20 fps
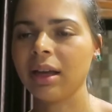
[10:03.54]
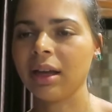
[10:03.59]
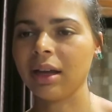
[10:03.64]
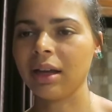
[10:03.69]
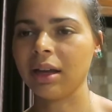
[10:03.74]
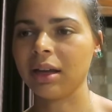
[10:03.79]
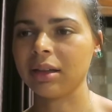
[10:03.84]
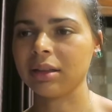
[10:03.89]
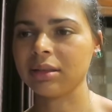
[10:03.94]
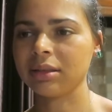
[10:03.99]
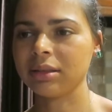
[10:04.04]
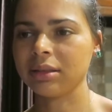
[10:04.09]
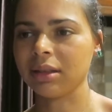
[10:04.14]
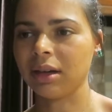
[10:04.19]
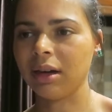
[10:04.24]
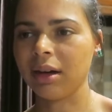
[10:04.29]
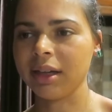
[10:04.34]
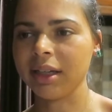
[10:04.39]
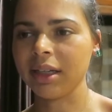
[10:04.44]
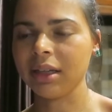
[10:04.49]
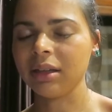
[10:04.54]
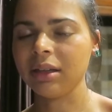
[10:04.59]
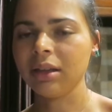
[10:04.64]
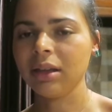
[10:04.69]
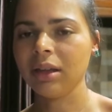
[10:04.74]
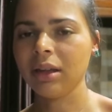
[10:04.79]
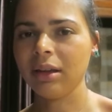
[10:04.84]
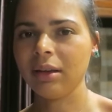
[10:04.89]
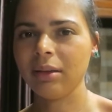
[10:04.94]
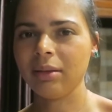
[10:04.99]
And
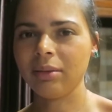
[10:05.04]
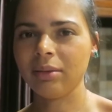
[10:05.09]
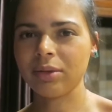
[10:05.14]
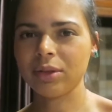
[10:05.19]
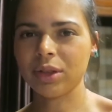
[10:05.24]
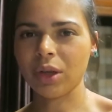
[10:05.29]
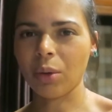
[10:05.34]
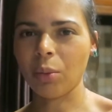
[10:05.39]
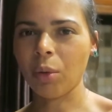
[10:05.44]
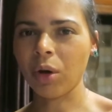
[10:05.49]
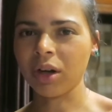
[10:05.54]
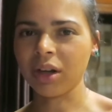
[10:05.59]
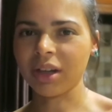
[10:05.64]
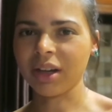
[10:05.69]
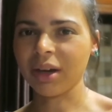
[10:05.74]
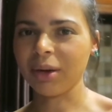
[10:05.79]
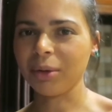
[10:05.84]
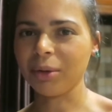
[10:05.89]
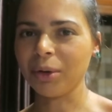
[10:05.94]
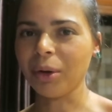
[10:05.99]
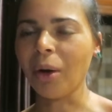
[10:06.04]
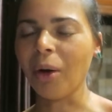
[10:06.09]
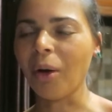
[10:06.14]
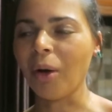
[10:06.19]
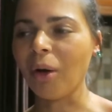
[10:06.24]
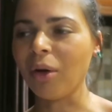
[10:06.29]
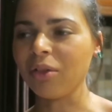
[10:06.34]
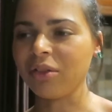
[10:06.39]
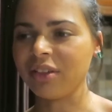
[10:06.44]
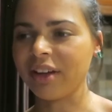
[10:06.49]
so one girl got
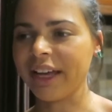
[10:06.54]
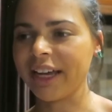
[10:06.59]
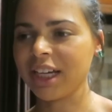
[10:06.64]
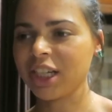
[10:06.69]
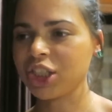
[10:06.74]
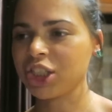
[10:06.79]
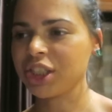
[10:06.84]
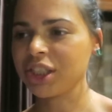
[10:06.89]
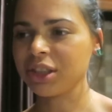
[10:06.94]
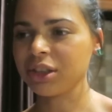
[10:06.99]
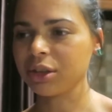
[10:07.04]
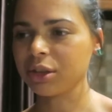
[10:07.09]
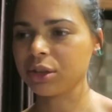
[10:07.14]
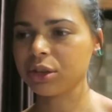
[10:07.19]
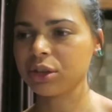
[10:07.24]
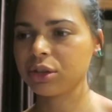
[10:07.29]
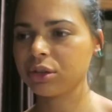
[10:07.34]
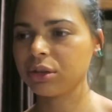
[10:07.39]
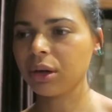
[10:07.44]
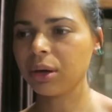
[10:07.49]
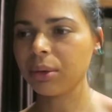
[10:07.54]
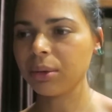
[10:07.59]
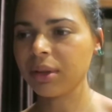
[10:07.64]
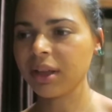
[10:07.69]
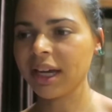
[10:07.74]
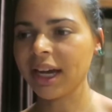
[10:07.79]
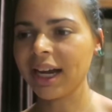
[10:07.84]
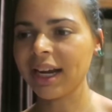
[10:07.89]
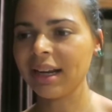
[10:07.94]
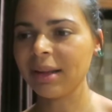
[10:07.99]
off it because she couldn't control the
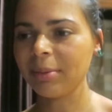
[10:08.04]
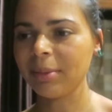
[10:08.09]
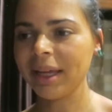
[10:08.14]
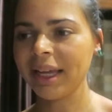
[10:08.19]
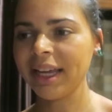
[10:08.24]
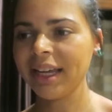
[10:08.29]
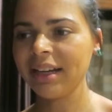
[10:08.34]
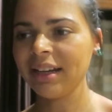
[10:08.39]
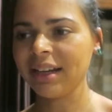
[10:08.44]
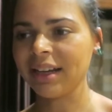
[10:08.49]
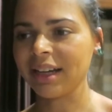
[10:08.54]
galloping,